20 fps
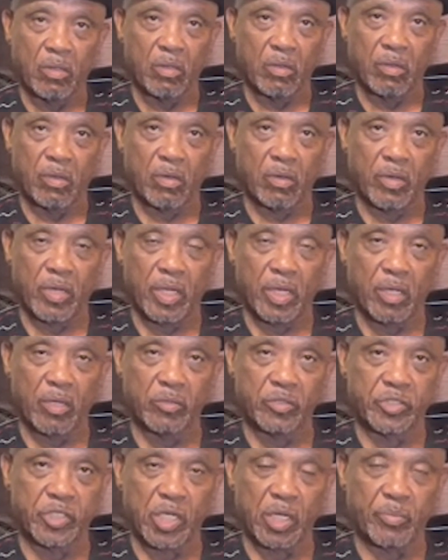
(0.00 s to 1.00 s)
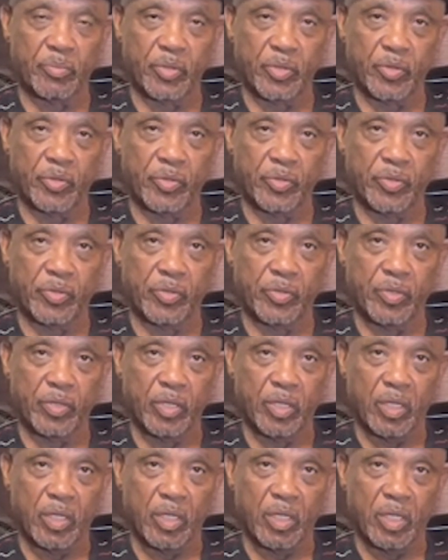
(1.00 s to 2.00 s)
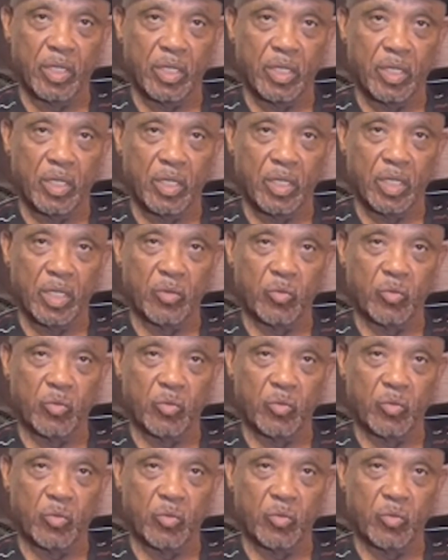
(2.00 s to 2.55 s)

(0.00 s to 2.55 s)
No, they don't jump on you.